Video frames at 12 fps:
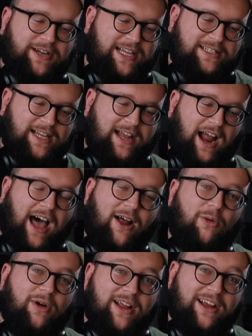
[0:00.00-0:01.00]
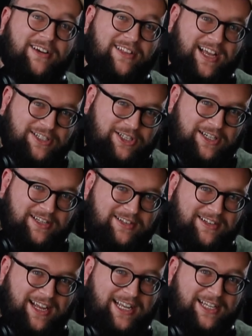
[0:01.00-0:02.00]
He said, I don't want to hear that shit.
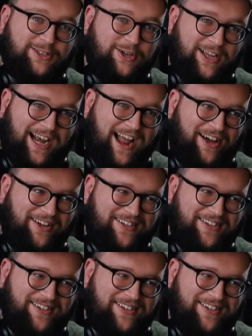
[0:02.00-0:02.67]
And he took it out.